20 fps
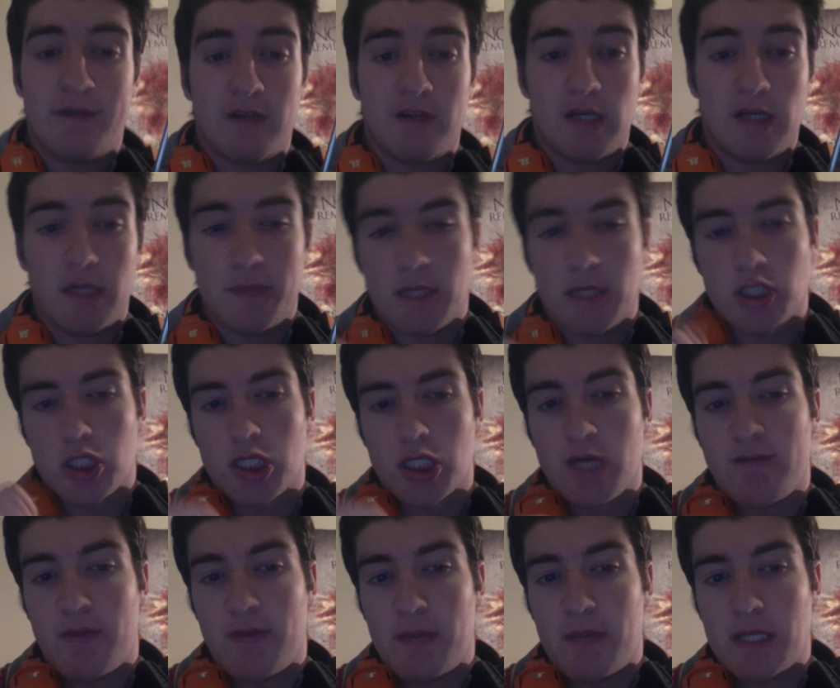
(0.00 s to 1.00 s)
you did, make sure to
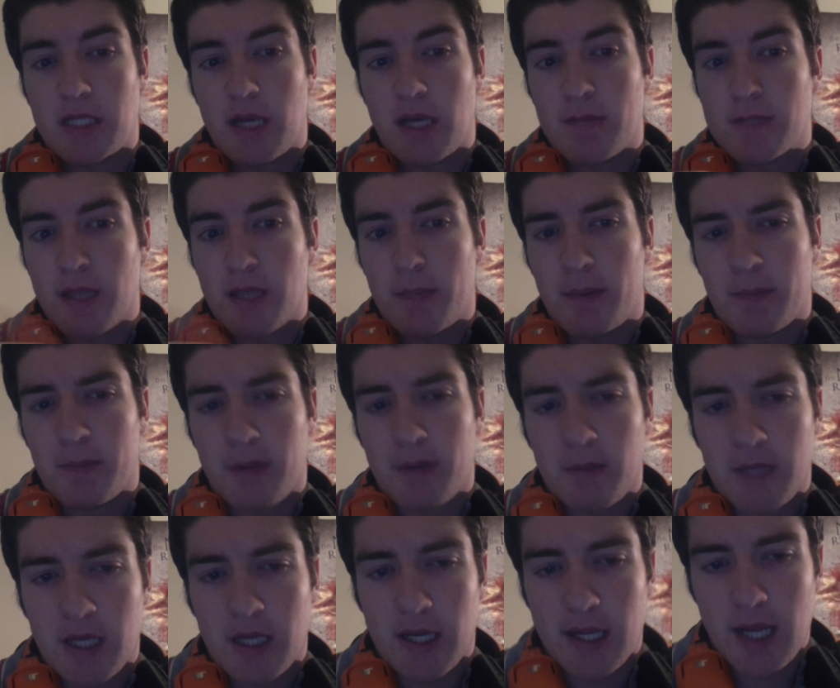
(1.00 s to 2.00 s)
give it a big thumbs up. I'm
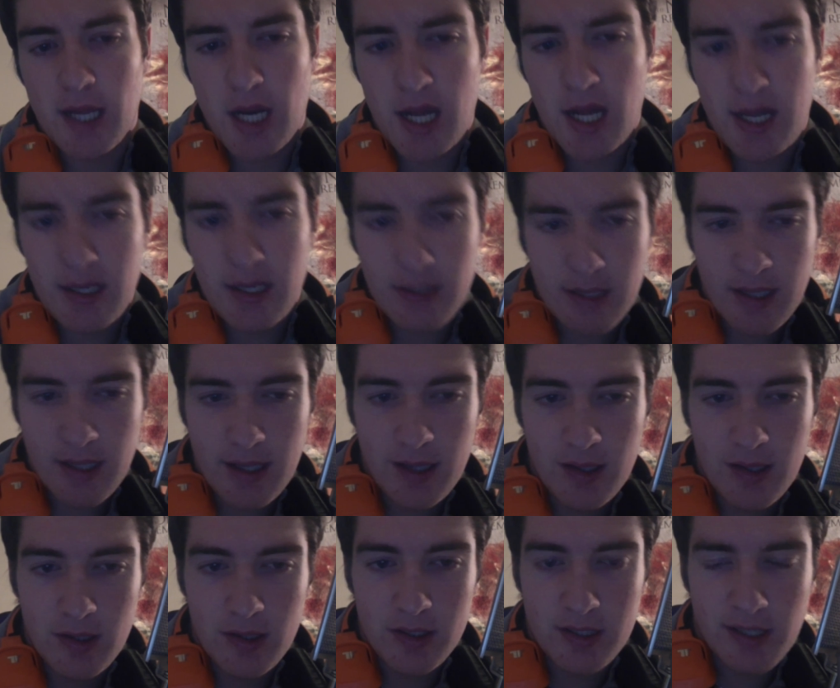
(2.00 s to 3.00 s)
probably going to get hate and get a
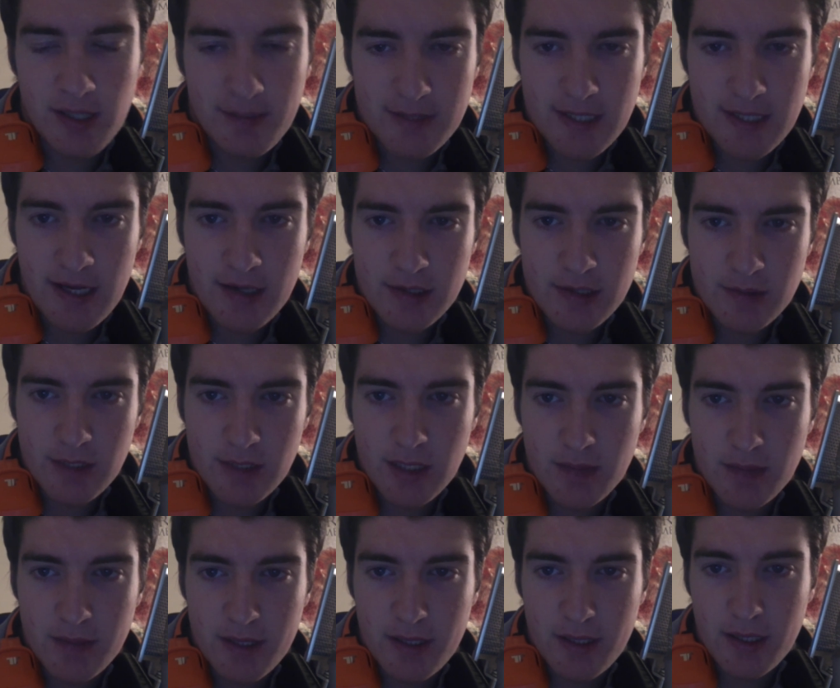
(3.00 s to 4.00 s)
load of thumbs down as well,
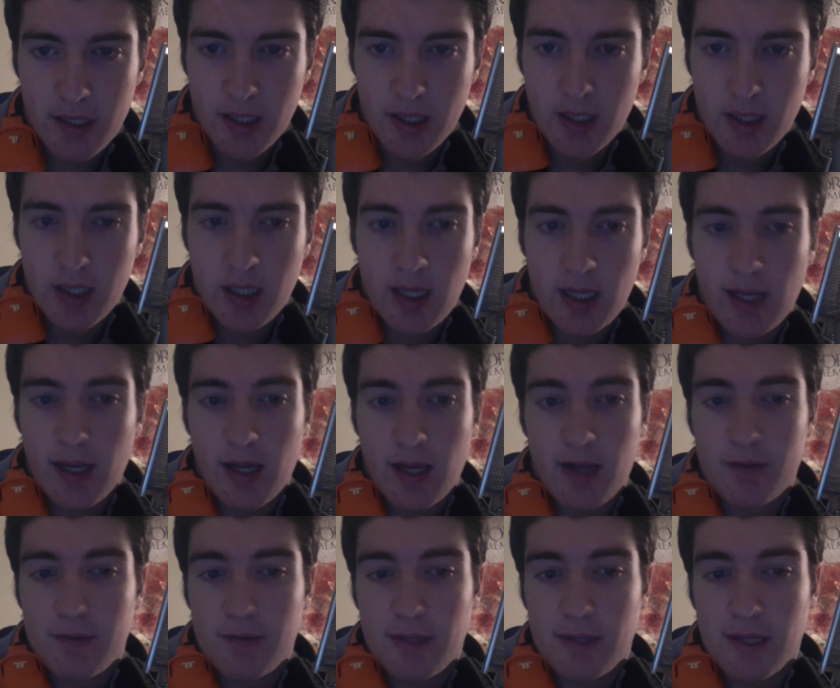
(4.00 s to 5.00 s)
but uh, I
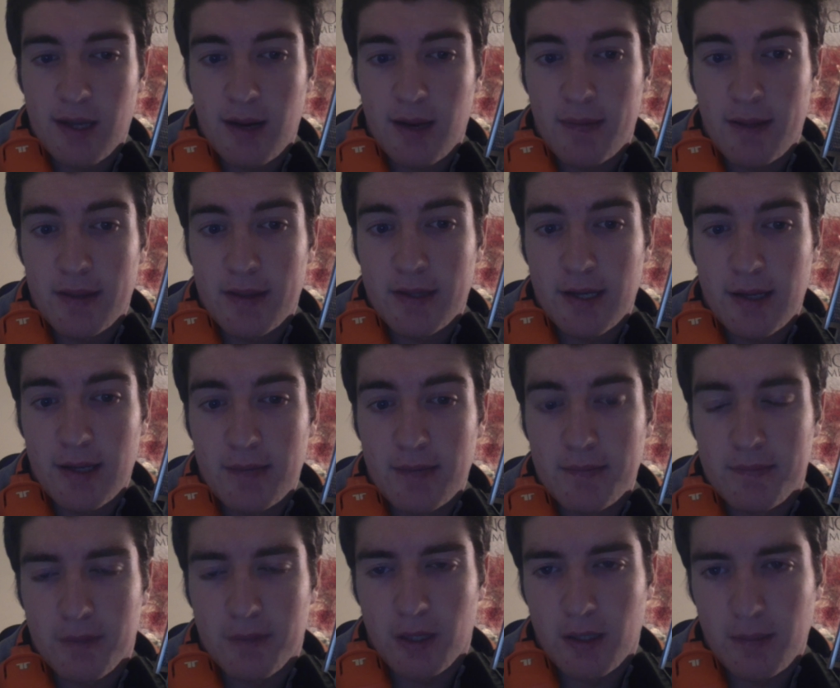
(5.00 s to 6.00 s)
don't really care about that.
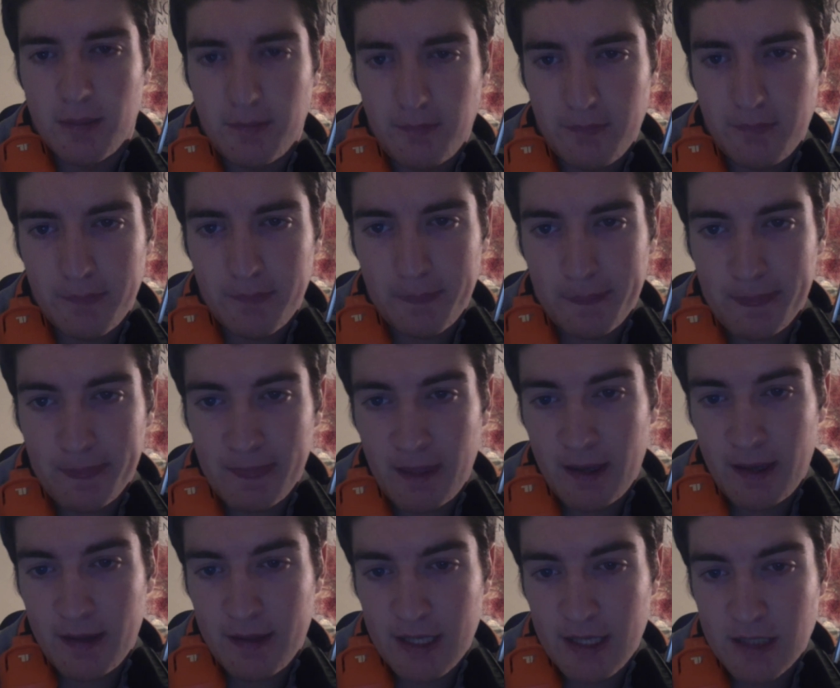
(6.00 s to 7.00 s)
But,
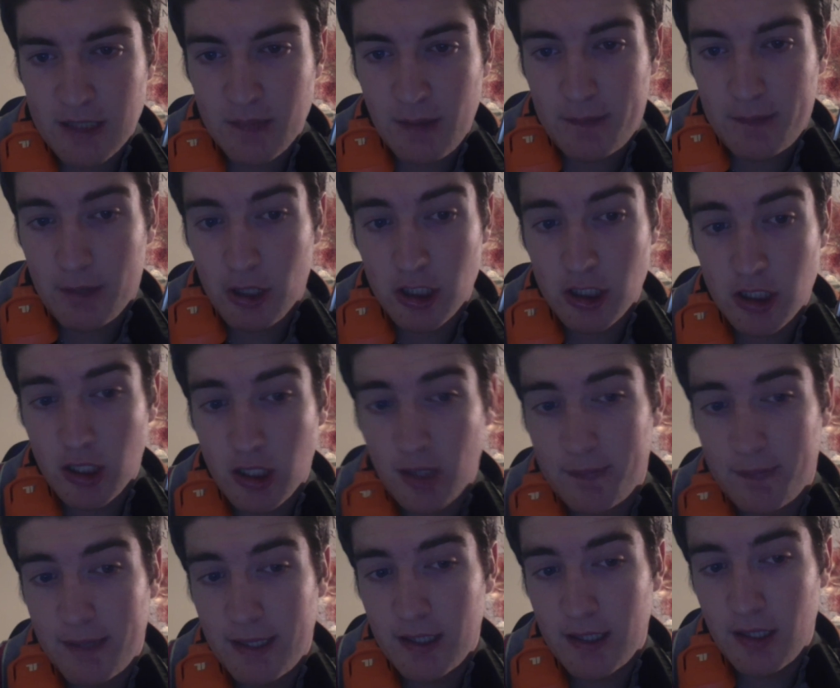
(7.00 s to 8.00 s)
yeah, that's my personal
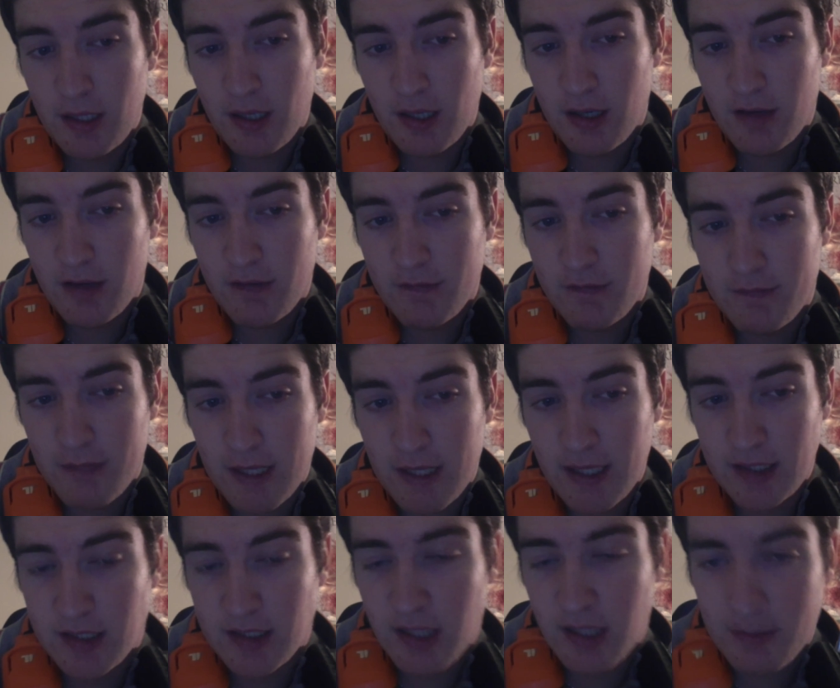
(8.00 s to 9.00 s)
opinion of
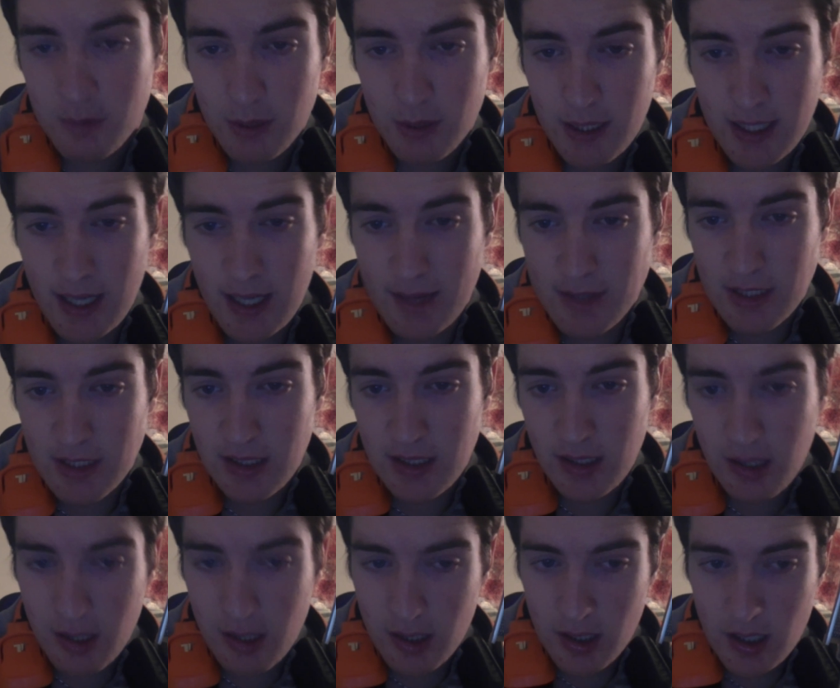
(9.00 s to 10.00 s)
my top 20 games of the
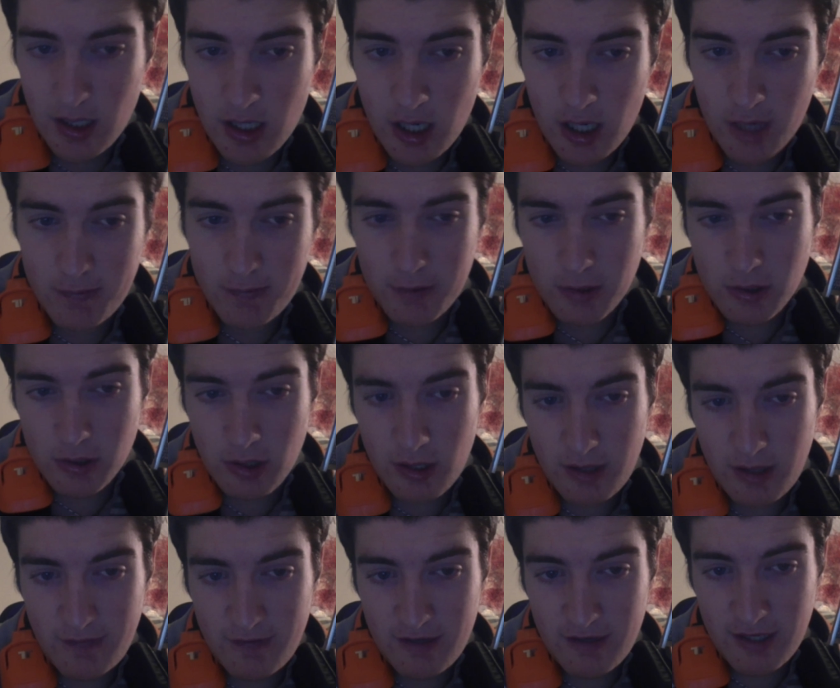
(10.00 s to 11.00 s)
year. Hope you enjoyed.
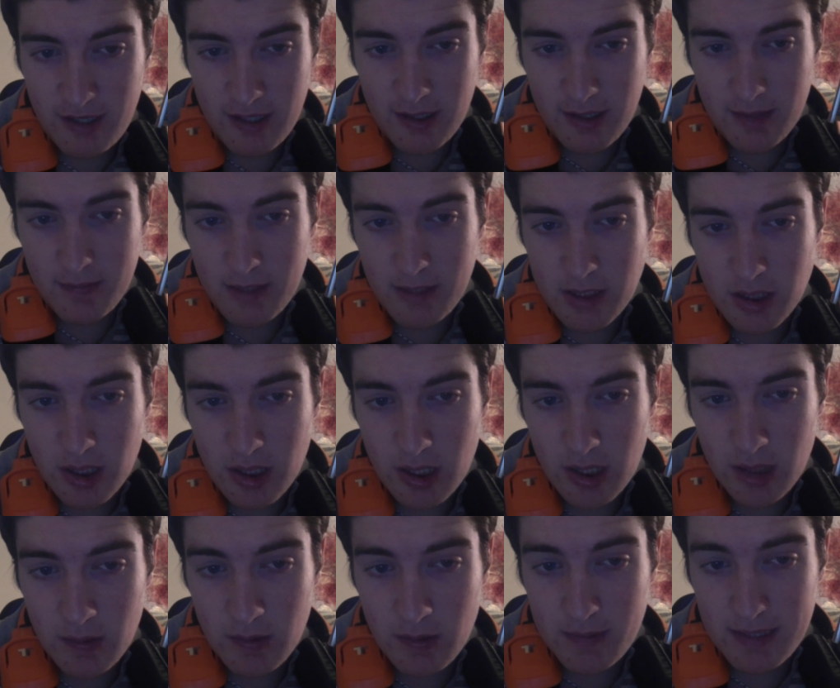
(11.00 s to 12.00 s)
If you did, make sure to hit
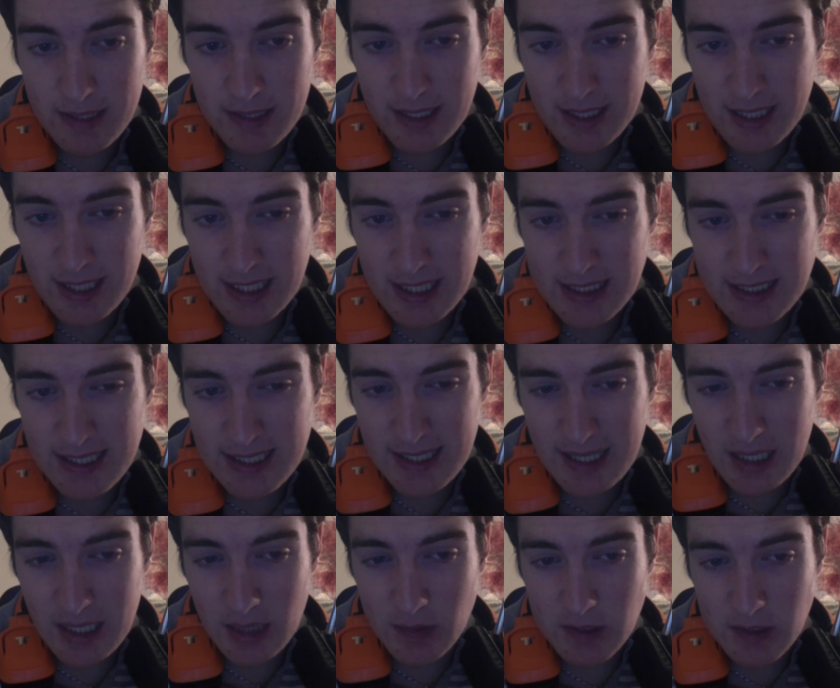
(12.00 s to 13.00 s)
it with a big like, like I said,
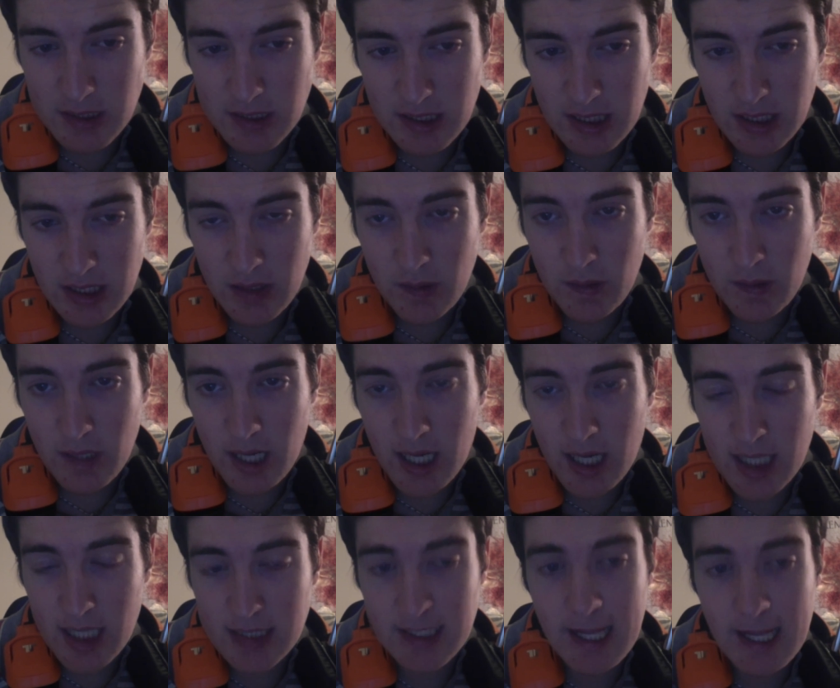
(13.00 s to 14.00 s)
and I will see you
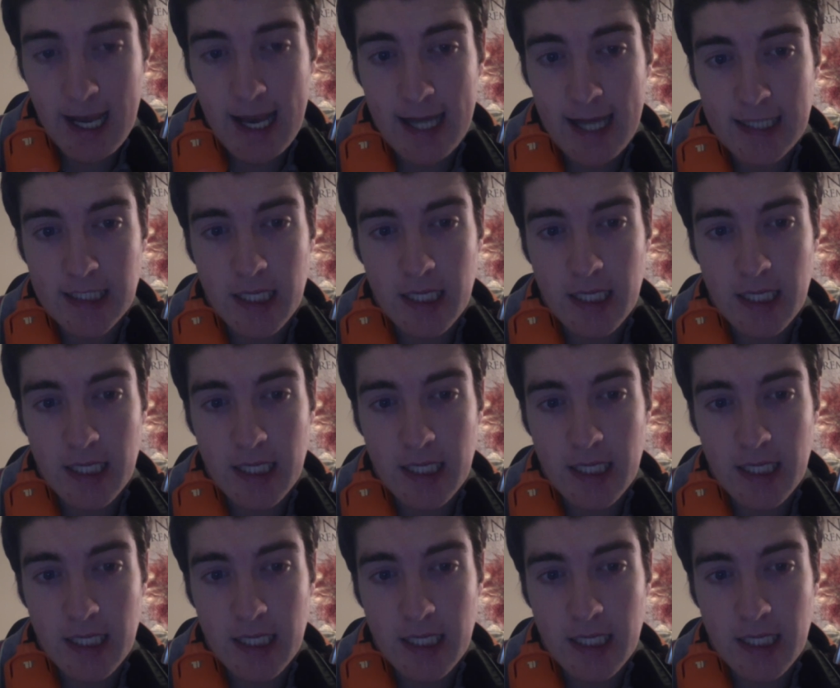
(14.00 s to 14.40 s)
guys later.